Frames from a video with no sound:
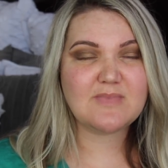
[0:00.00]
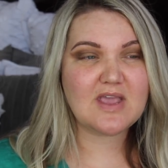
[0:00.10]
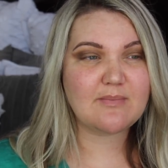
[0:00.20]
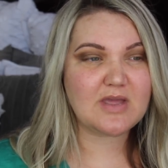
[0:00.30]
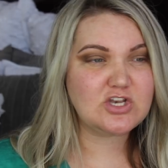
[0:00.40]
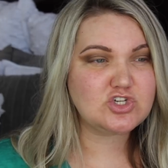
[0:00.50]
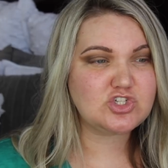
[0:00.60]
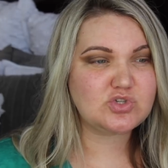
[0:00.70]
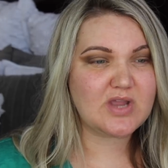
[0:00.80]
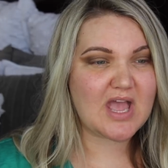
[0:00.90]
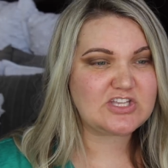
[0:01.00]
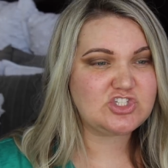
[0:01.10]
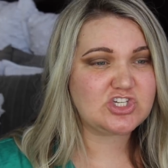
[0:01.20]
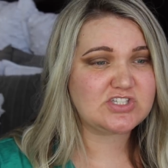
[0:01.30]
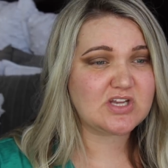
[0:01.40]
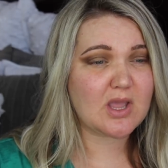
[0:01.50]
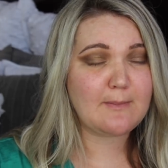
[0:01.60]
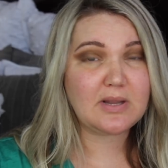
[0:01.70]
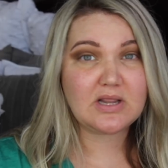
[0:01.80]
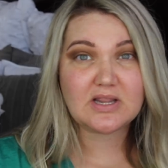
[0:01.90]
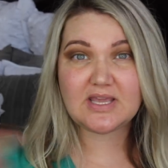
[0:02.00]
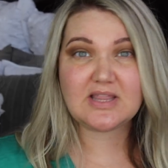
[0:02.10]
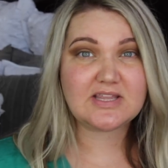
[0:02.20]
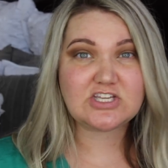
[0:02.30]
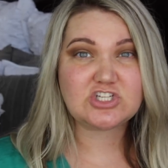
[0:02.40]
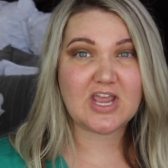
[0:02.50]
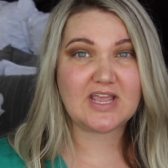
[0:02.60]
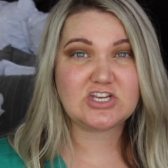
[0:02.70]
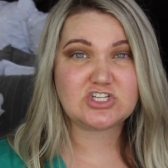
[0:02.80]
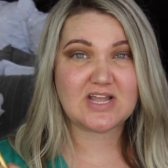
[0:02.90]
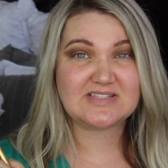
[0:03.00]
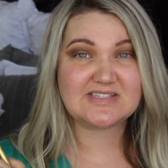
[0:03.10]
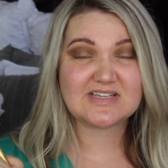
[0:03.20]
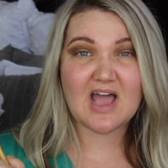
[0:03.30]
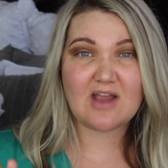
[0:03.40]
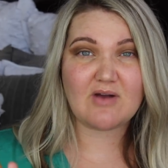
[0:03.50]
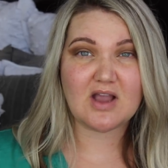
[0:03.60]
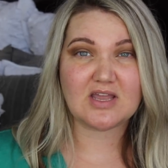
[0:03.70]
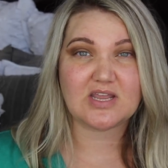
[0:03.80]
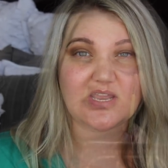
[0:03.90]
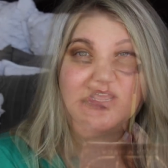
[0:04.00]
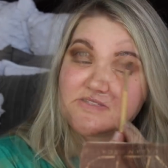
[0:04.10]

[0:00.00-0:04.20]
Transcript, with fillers: the makeup industry has just completely changed and skyrocketed.